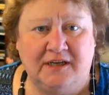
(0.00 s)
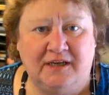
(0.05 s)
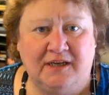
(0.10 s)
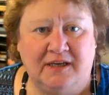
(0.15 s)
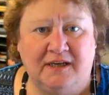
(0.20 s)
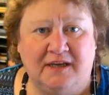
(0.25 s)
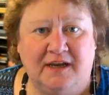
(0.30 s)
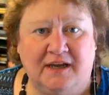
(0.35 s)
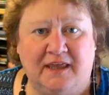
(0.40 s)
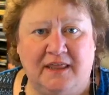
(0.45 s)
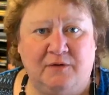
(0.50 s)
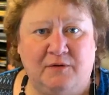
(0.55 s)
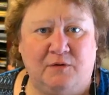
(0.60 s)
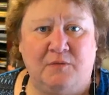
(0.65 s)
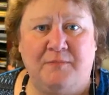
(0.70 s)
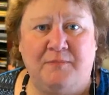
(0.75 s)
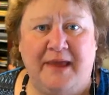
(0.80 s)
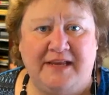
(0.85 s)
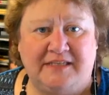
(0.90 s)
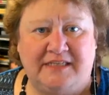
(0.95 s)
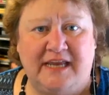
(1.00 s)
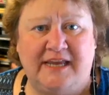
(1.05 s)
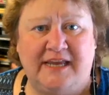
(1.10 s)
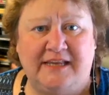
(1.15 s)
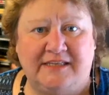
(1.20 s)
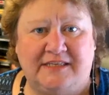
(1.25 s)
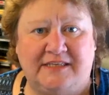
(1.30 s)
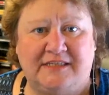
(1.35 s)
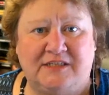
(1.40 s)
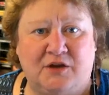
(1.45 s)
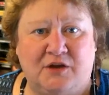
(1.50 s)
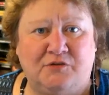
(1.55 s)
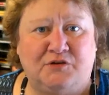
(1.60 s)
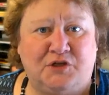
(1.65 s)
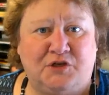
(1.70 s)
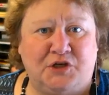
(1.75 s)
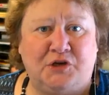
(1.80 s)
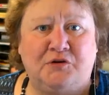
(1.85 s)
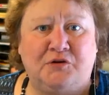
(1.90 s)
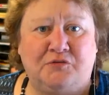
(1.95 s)
I think it would make sense, don't
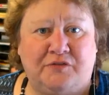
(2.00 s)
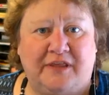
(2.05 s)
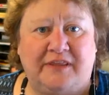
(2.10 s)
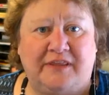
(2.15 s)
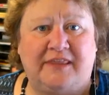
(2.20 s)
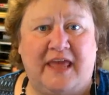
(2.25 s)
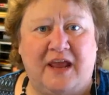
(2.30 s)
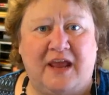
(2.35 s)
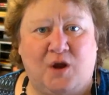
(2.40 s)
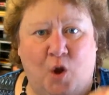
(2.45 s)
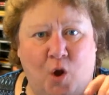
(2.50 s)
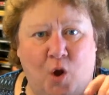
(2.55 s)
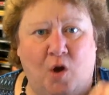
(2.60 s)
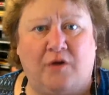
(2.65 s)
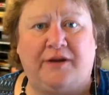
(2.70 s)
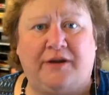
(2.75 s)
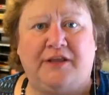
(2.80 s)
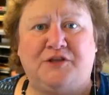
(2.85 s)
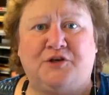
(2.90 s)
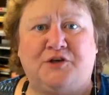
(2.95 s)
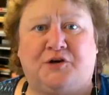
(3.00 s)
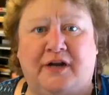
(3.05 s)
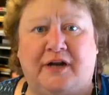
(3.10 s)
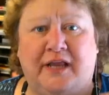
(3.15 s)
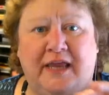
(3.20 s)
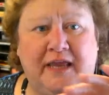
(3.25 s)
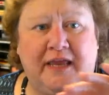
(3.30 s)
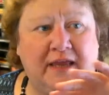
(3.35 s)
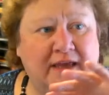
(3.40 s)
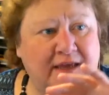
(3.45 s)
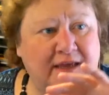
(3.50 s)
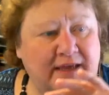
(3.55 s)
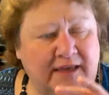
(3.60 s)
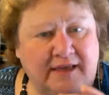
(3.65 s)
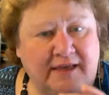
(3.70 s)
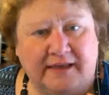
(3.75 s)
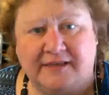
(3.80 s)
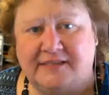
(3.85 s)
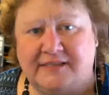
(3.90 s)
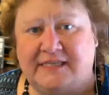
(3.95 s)
you, that they call an attorney,
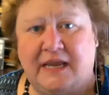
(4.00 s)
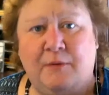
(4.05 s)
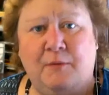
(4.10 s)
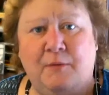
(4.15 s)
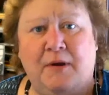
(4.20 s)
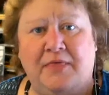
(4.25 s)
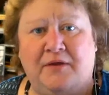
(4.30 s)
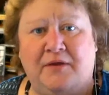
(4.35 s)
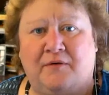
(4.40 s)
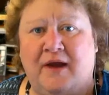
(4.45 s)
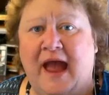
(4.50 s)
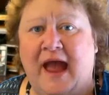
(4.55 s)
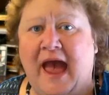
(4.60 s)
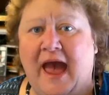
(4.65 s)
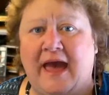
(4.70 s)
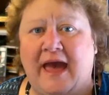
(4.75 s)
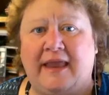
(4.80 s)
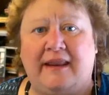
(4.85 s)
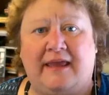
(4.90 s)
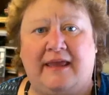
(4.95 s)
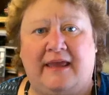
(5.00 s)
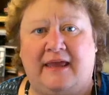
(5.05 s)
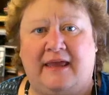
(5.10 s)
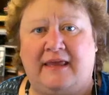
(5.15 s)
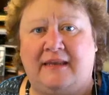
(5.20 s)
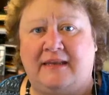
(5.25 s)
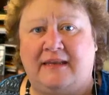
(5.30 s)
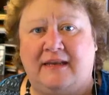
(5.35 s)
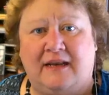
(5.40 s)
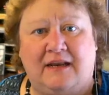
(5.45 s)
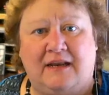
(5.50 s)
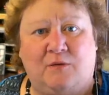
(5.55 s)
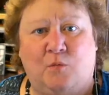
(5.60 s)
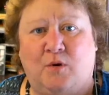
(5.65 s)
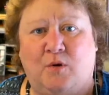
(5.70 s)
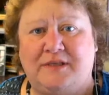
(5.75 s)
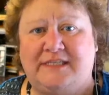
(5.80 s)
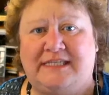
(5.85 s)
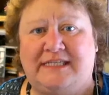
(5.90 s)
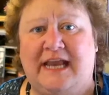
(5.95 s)
see where they're at and
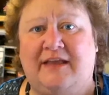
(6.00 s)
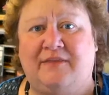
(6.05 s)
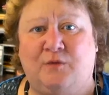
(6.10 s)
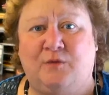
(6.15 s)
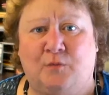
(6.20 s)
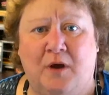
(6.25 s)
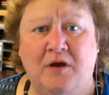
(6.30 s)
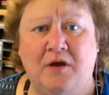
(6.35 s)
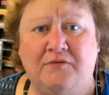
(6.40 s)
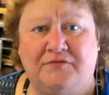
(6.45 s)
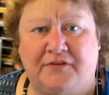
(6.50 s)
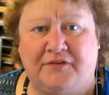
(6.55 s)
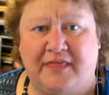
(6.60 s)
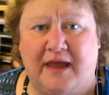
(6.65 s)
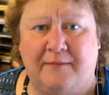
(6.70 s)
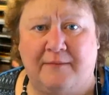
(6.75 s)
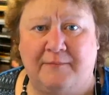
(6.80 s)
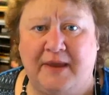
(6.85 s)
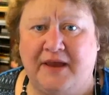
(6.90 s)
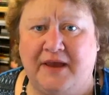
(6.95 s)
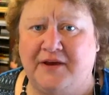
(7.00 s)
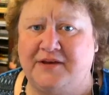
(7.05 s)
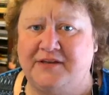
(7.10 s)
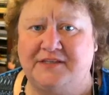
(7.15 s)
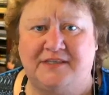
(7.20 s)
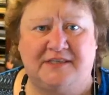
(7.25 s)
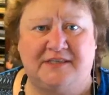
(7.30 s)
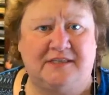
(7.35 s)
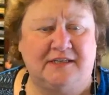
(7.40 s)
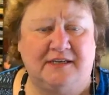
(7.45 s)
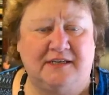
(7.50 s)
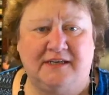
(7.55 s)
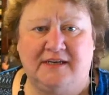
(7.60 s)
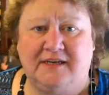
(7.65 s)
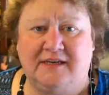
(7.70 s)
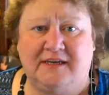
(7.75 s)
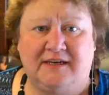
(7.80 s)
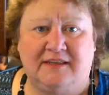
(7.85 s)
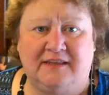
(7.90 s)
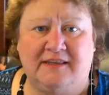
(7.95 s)
what's down the road for them, because
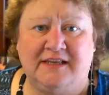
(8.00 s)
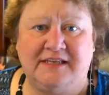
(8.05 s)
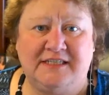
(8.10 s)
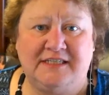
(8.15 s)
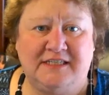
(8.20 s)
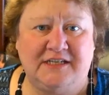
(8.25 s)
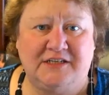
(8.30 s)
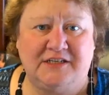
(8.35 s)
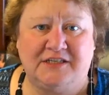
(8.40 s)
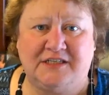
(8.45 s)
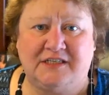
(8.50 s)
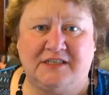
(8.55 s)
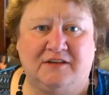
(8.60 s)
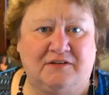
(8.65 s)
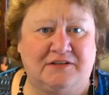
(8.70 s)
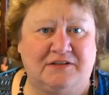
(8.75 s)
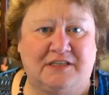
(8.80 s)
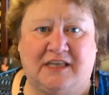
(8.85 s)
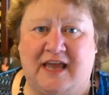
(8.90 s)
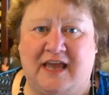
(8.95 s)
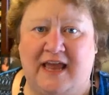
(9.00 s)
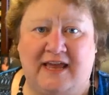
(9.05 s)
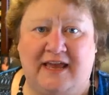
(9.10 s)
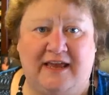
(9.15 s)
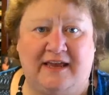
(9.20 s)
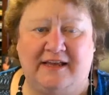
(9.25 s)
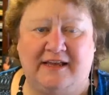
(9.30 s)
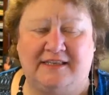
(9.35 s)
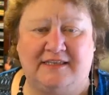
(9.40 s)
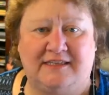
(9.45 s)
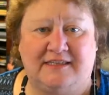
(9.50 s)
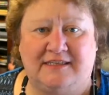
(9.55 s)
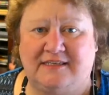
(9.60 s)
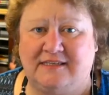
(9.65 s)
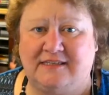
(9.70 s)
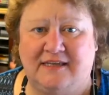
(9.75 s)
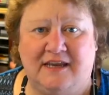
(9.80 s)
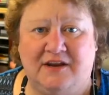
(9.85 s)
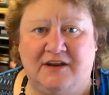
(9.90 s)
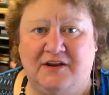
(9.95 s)
this just looks like it's
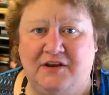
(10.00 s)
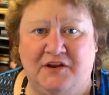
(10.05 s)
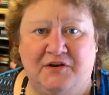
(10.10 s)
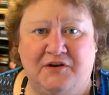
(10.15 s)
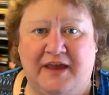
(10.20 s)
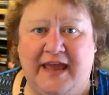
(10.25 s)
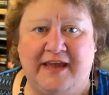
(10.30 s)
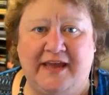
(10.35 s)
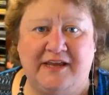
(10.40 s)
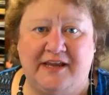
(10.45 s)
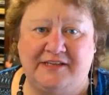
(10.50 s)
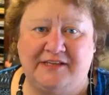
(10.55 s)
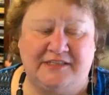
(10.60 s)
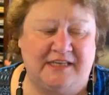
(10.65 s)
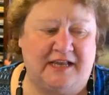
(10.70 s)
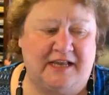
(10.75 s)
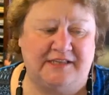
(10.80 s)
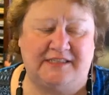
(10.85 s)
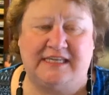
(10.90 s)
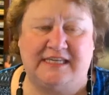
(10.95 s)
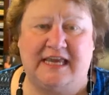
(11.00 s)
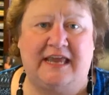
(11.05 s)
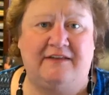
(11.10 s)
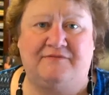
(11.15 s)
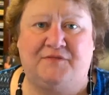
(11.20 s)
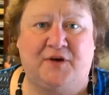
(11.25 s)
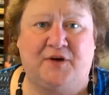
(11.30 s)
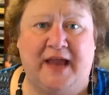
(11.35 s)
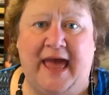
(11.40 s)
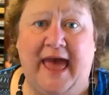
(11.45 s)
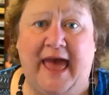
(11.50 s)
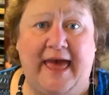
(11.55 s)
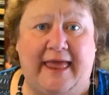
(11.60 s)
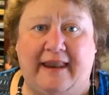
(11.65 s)
not set and forget.